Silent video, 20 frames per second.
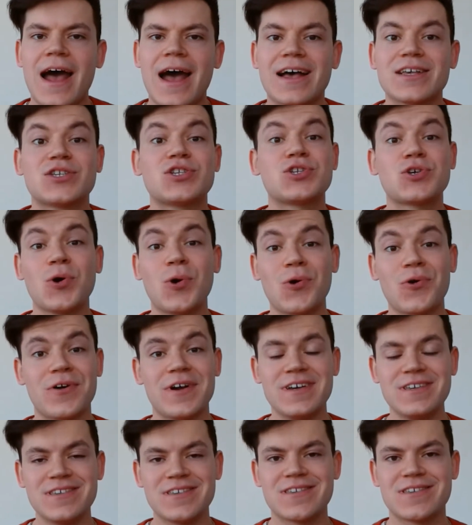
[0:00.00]
as
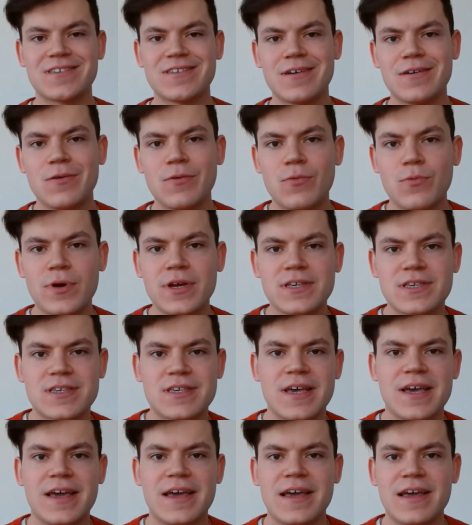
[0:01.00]
tourists, we
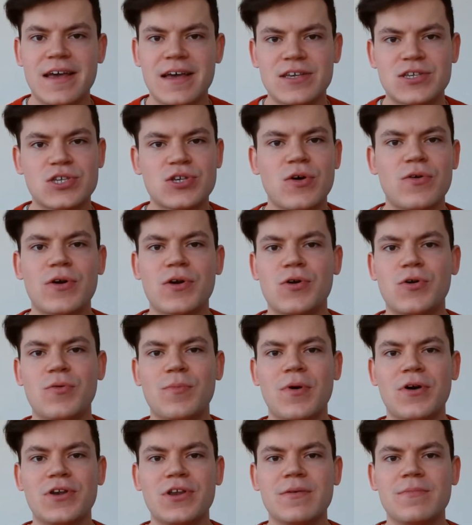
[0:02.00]
see historical
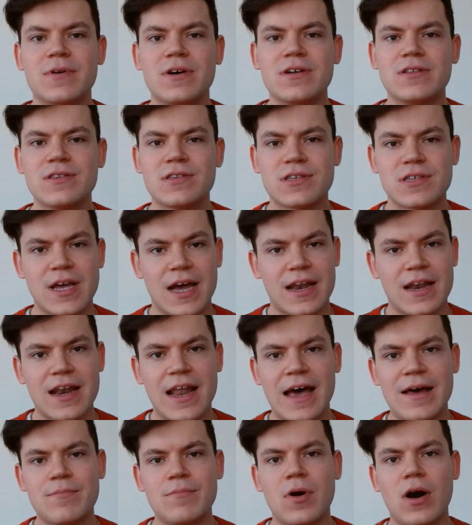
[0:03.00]
monuments and
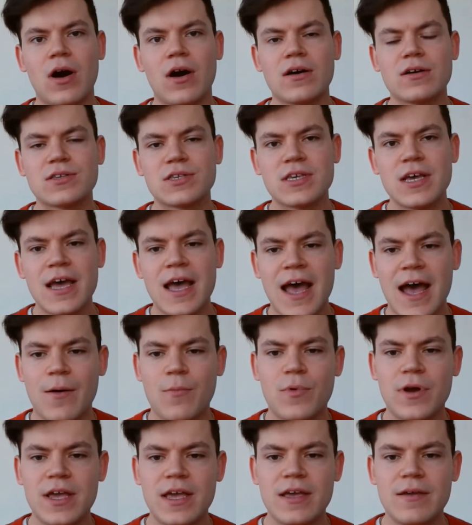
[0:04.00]
landmarks,
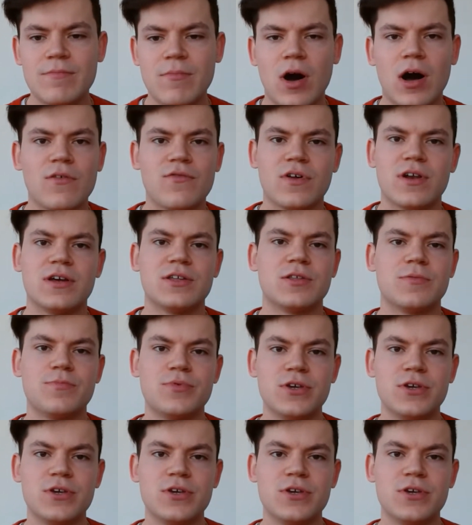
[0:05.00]
and we marvel at the